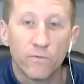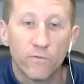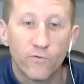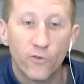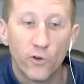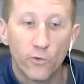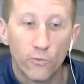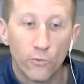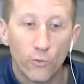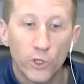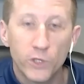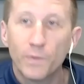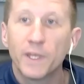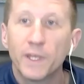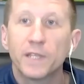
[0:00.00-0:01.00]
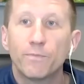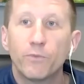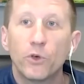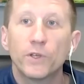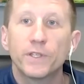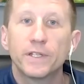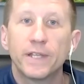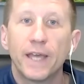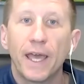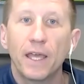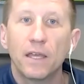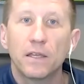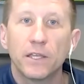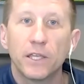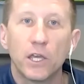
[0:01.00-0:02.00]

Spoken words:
for what's being deployed today,